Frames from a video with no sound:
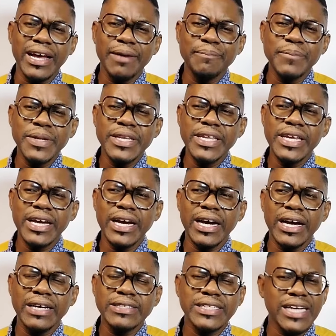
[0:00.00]

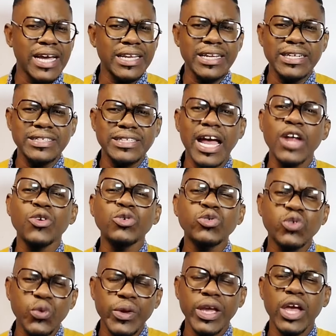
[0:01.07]
media channels are not
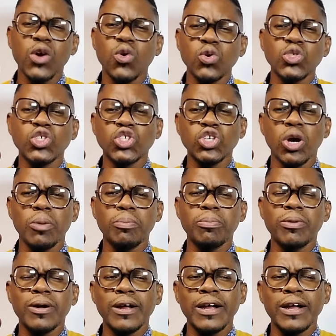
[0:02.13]
doing a good job